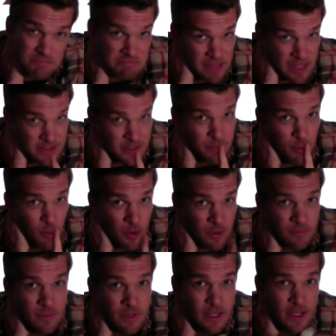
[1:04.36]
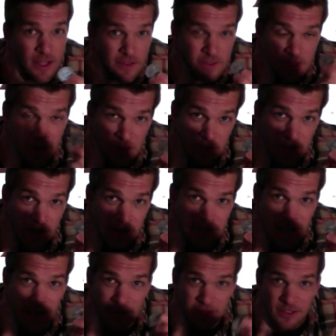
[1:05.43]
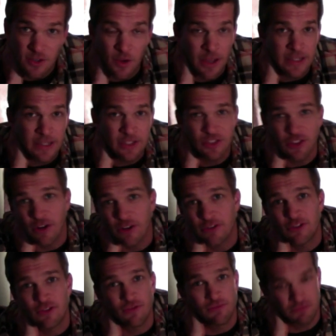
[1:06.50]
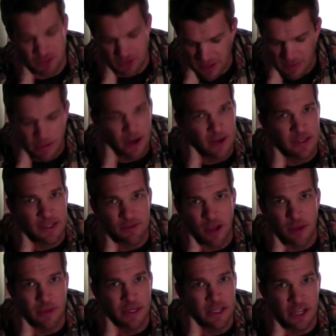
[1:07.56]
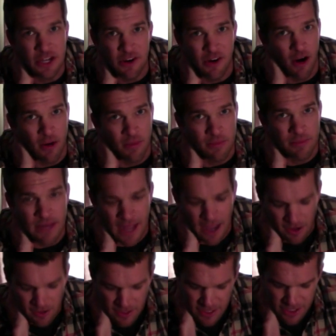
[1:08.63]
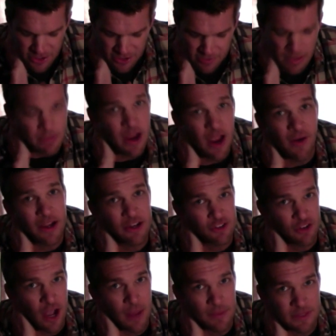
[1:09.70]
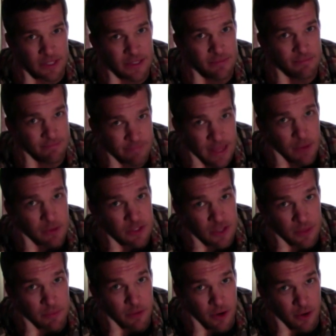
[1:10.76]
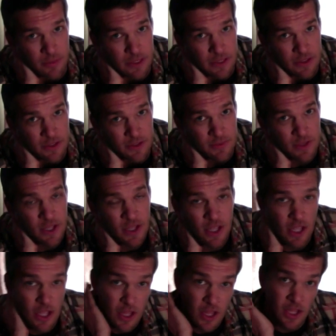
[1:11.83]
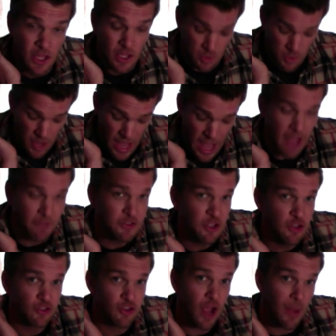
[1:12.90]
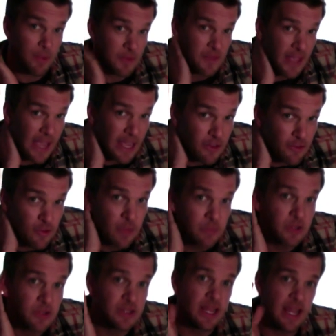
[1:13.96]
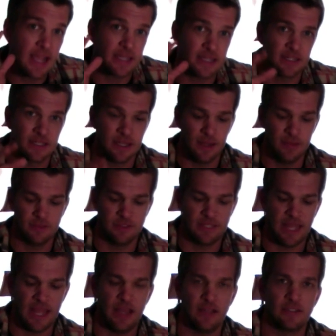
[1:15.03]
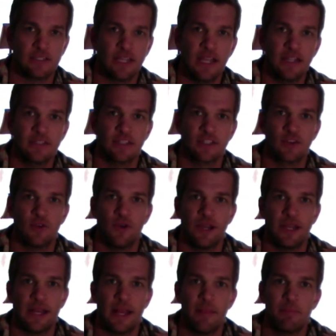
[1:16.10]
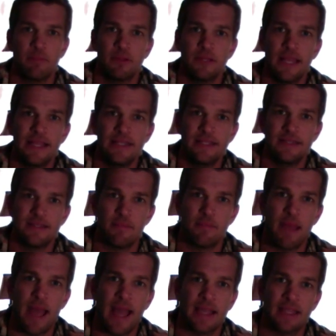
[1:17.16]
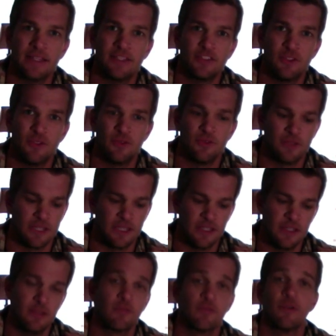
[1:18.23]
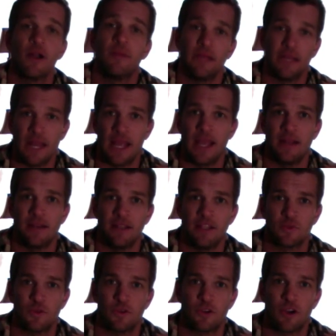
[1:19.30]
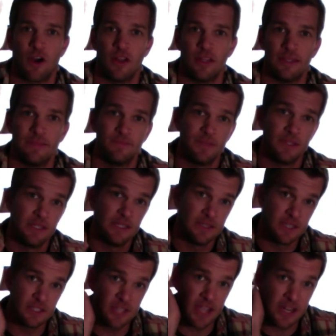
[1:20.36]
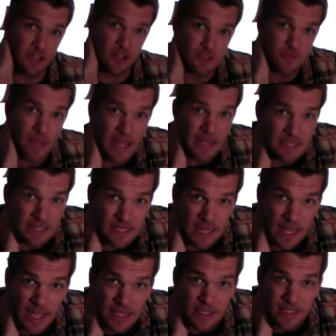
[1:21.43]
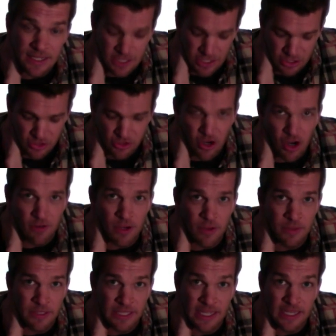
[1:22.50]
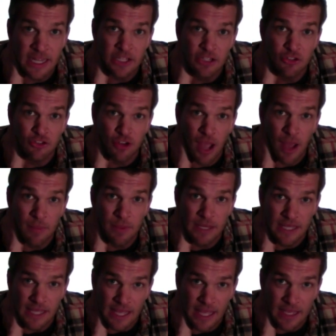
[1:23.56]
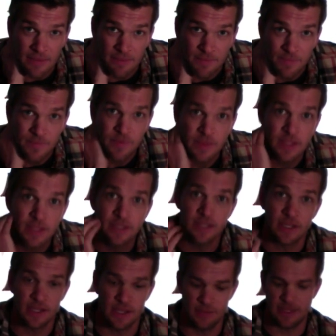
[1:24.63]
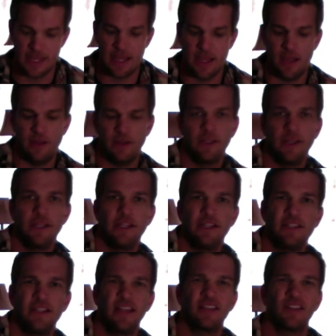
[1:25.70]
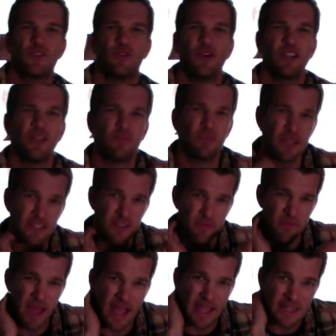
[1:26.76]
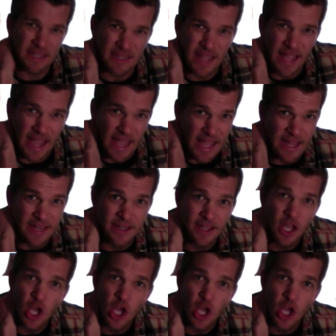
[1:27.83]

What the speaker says: That's important. The other hand takes the coin and starts to apparently rub it into your arm. Now, remember how I dropped it? That was on purpose. After you drop it, the hand from your neck comes down, takes the coin, and places it back into the rubbing hand, as we'll call it. This hand goes back to the neck, you start rubbing again, and you drop it again. You come down, you take the coin, you place it back into the hand.